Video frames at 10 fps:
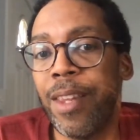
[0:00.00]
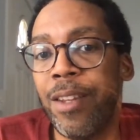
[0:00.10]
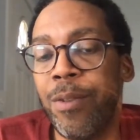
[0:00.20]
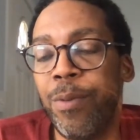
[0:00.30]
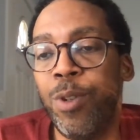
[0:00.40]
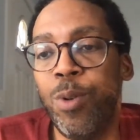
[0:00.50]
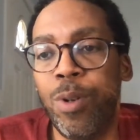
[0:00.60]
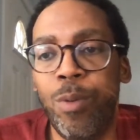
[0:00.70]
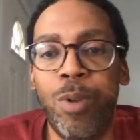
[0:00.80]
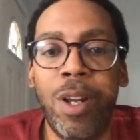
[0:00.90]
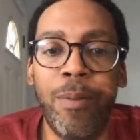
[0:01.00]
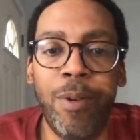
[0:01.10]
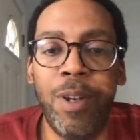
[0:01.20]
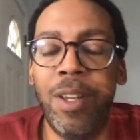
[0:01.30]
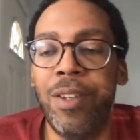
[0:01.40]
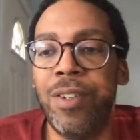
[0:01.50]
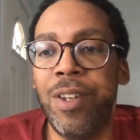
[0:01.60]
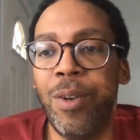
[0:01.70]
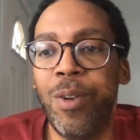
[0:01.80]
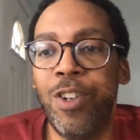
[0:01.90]
the flu or whatever it is,
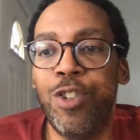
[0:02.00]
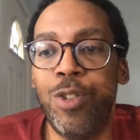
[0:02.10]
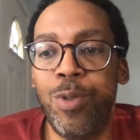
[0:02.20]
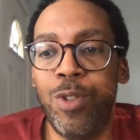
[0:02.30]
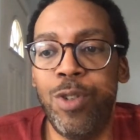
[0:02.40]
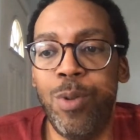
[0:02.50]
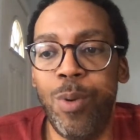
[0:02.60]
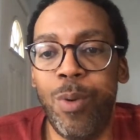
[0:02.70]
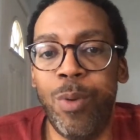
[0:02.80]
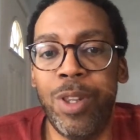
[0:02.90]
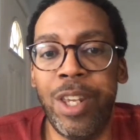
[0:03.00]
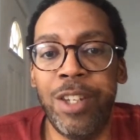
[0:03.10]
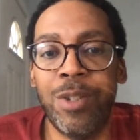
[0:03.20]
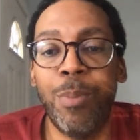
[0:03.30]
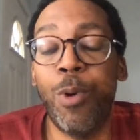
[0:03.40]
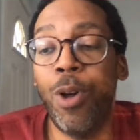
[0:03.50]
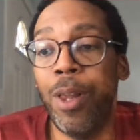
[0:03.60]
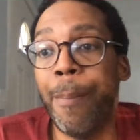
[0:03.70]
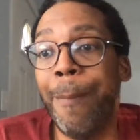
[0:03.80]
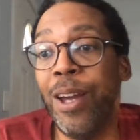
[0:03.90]
they're going to shoot you with a
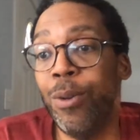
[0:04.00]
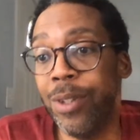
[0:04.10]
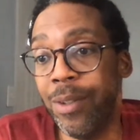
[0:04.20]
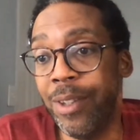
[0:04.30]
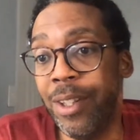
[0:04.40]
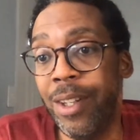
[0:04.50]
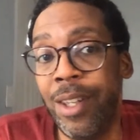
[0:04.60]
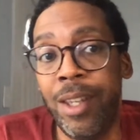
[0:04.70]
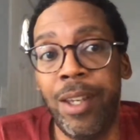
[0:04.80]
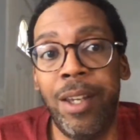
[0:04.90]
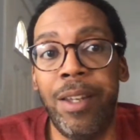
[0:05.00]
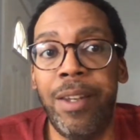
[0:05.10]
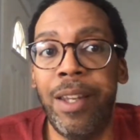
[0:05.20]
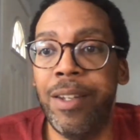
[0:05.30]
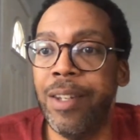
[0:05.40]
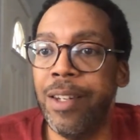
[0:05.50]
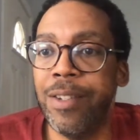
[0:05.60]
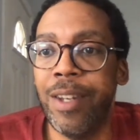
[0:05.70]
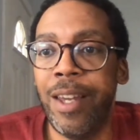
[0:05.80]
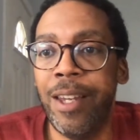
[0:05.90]
small amount of it.
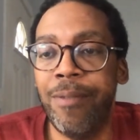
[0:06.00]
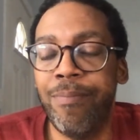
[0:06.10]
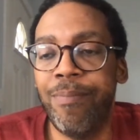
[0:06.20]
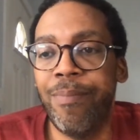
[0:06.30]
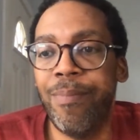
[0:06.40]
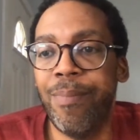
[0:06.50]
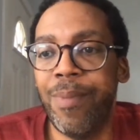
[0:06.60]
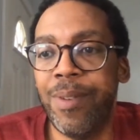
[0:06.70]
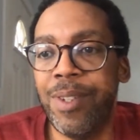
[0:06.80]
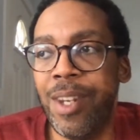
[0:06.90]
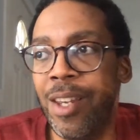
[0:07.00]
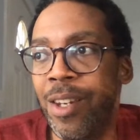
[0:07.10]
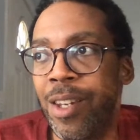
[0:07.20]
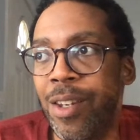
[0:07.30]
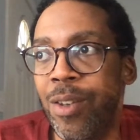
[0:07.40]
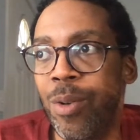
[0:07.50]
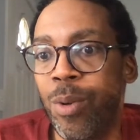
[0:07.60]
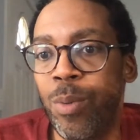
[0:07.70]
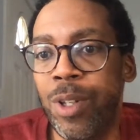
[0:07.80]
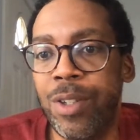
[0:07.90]
That's like saying that,
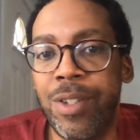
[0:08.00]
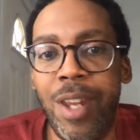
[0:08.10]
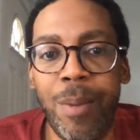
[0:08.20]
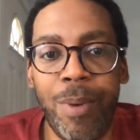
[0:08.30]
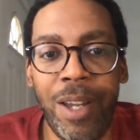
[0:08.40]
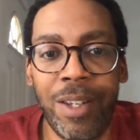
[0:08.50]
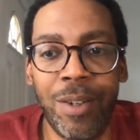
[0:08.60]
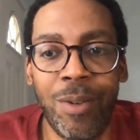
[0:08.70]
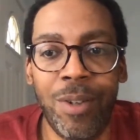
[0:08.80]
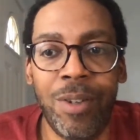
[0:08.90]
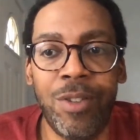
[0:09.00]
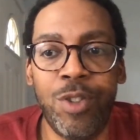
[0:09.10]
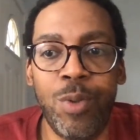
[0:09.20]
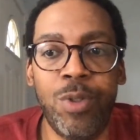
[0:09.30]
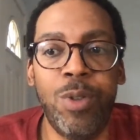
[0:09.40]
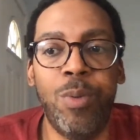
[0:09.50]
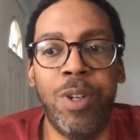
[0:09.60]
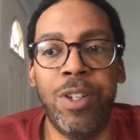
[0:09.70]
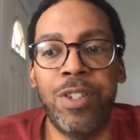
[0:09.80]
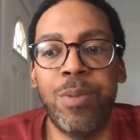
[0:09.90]
with a snake bite, they're going to shoot you with
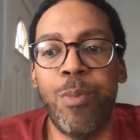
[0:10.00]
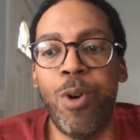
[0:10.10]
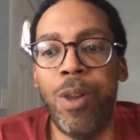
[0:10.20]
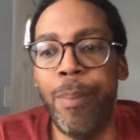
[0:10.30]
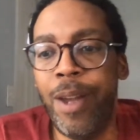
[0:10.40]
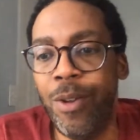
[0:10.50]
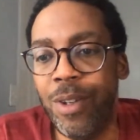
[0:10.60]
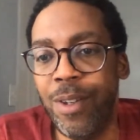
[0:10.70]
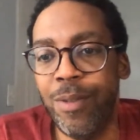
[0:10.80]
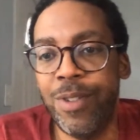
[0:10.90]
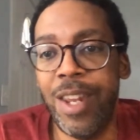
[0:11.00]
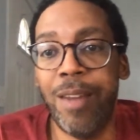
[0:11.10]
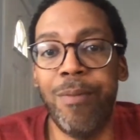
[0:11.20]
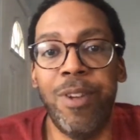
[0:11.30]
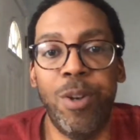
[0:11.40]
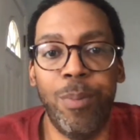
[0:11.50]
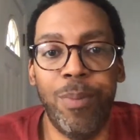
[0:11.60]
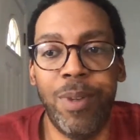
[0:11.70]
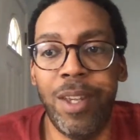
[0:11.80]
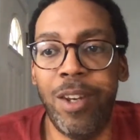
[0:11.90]
a small amount of snake
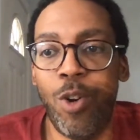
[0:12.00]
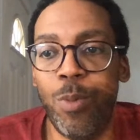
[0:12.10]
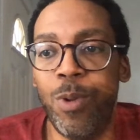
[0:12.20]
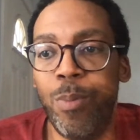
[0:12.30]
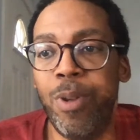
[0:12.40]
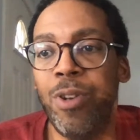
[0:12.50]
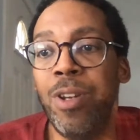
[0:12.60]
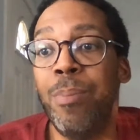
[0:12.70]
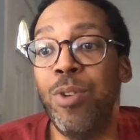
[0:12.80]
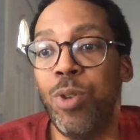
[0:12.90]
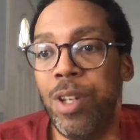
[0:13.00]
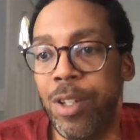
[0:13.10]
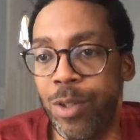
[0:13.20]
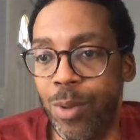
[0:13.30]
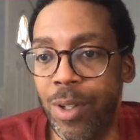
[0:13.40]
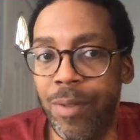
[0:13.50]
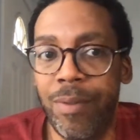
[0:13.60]
venom and hope you build an immunity to it.